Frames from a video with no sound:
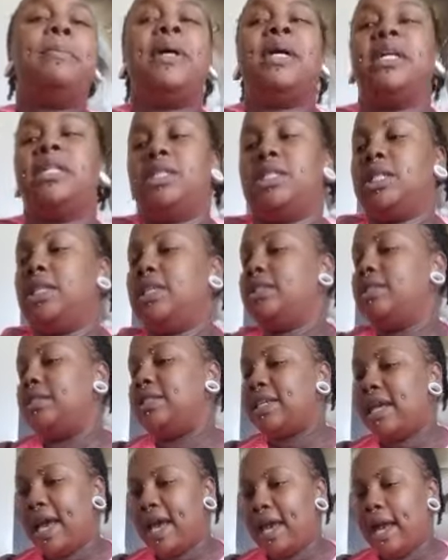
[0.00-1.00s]
But
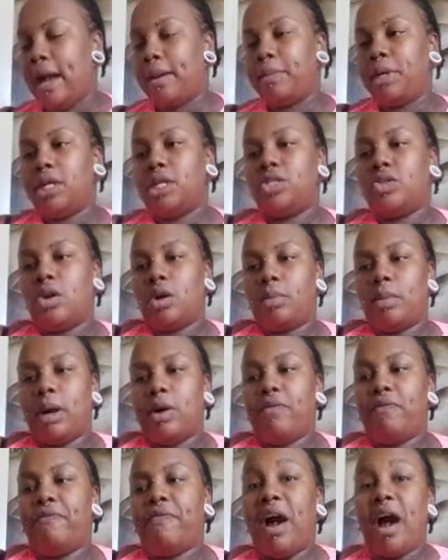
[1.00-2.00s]
today I'm gonna talk
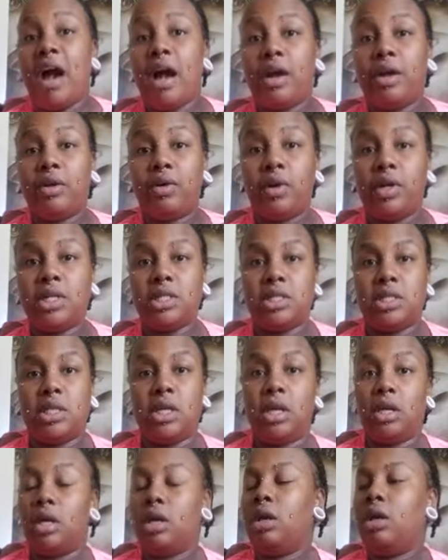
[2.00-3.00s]
about faja
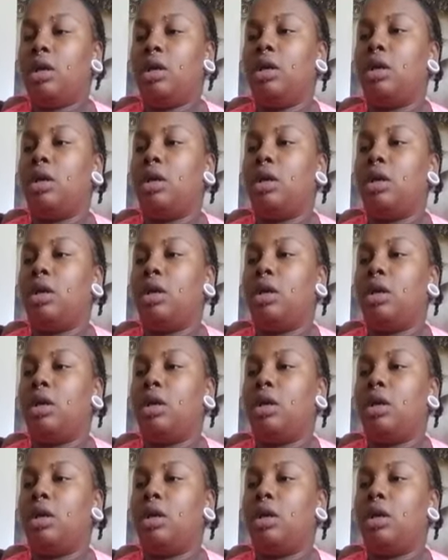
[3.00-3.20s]
creasing